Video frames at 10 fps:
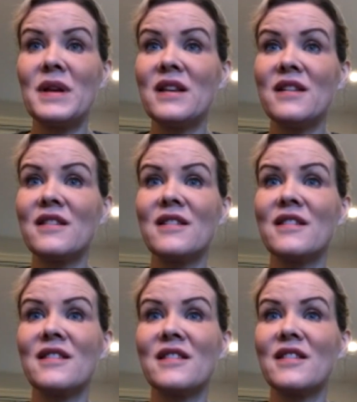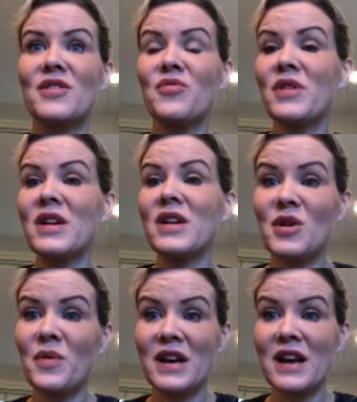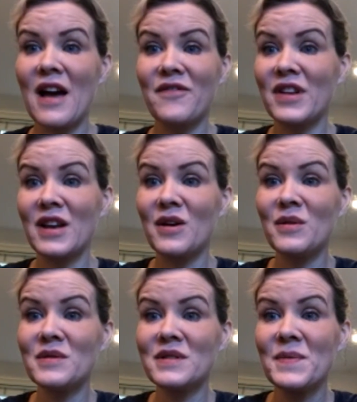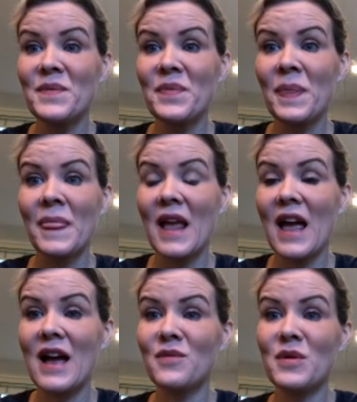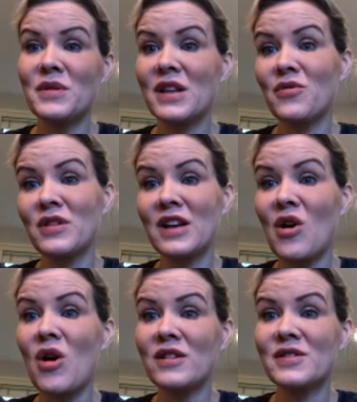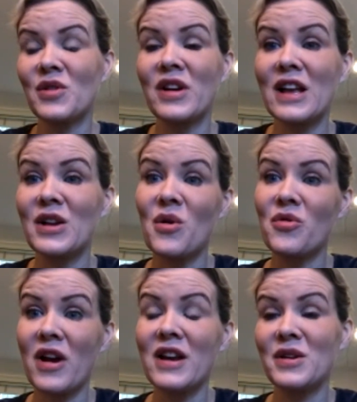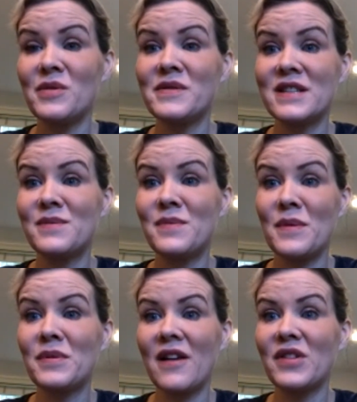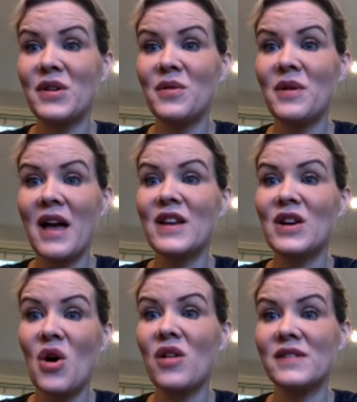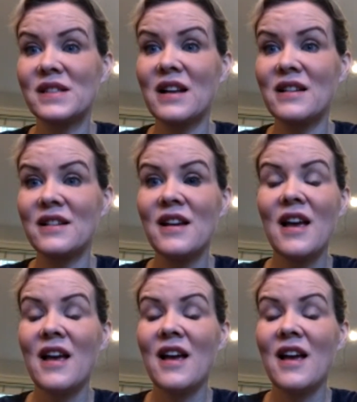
I mean, 3 years ago, we didn't have videos, and we would literally call a surrogate and go, great news, these people love you. And then all of a sudden,